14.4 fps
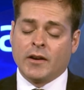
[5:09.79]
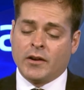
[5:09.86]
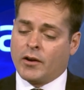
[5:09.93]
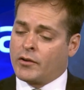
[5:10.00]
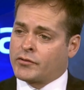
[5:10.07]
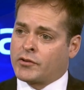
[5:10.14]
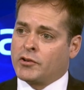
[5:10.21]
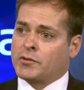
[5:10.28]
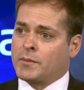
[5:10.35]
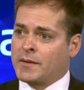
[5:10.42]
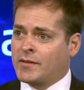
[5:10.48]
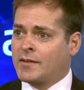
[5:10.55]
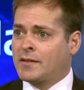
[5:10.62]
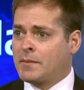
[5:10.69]
No, excuse me.
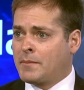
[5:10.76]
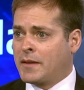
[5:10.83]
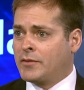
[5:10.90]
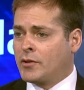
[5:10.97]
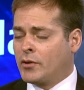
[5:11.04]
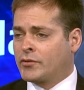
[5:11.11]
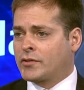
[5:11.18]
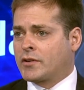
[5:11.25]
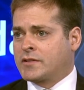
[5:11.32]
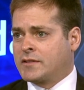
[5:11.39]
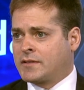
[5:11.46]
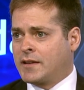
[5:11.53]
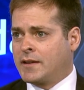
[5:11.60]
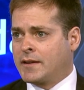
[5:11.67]
This is in Mendoza, Argentina.